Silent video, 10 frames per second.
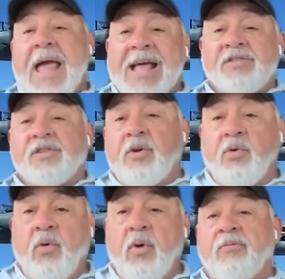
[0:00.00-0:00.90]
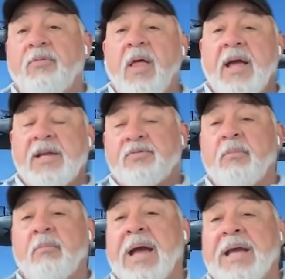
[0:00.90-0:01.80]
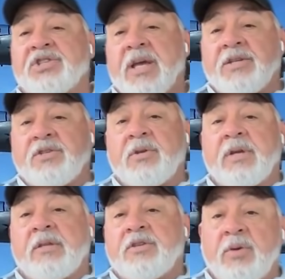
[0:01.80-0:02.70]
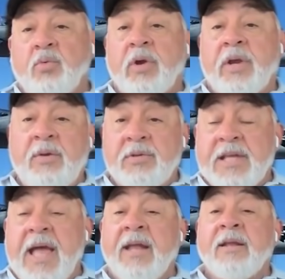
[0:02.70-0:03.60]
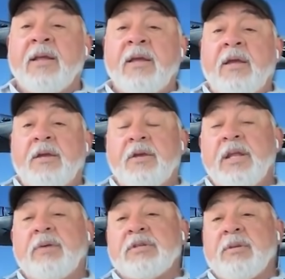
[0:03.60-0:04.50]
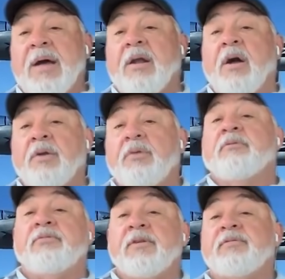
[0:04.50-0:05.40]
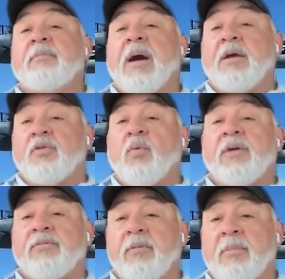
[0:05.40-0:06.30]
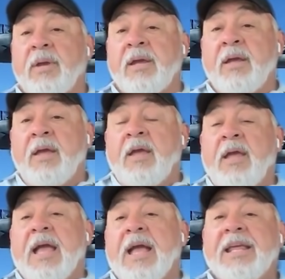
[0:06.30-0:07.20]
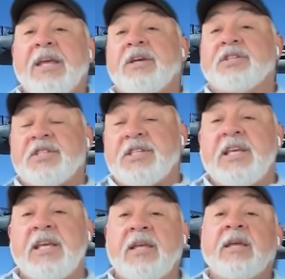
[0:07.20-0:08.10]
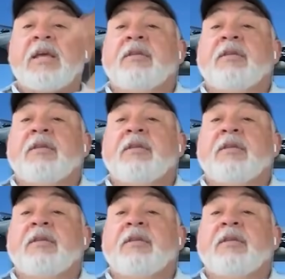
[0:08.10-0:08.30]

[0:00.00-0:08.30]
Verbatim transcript: as the crow flies from my jet to, to where he was at, he was about one hundred fifty miles away from me, and he could see